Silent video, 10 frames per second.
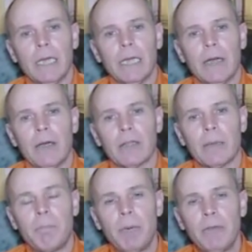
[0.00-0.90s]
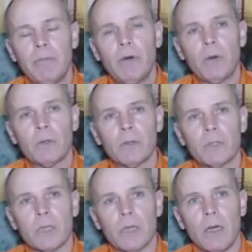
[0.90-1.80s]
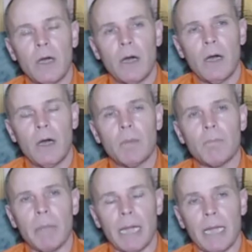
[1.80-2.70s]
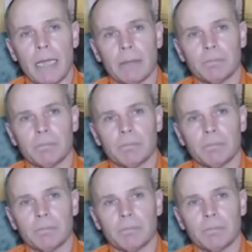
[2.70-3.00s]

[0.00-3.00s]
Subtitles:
Now, the pitfalls are many.